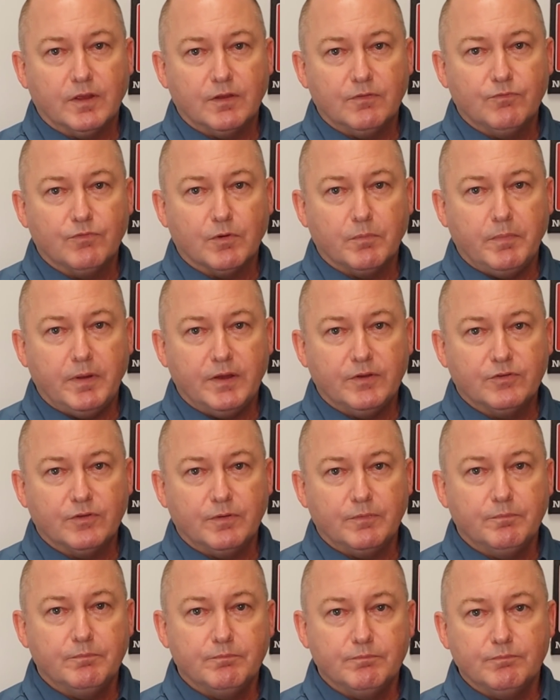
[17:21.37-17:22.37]

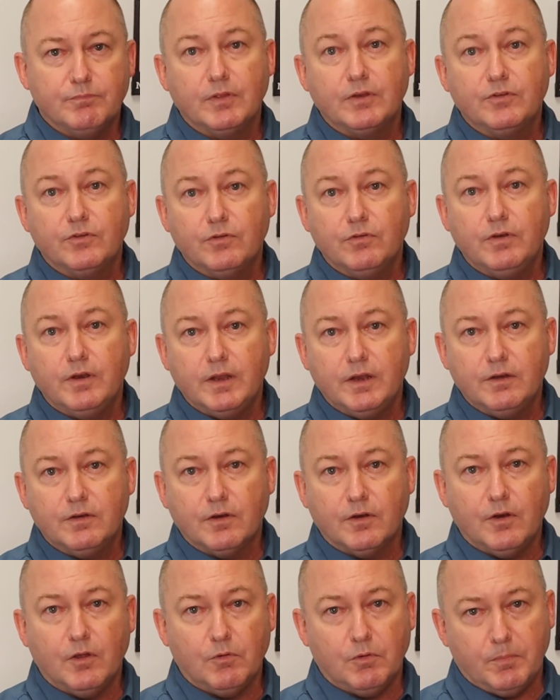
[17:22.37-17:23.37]
information that you need
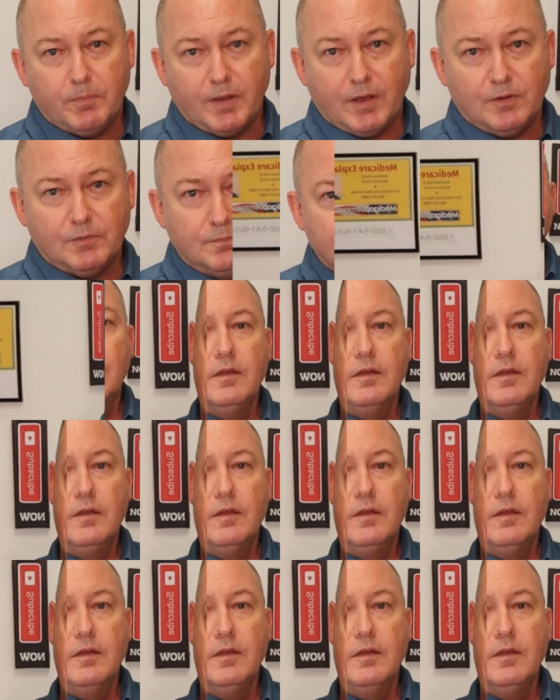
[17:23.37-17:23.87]
to know about.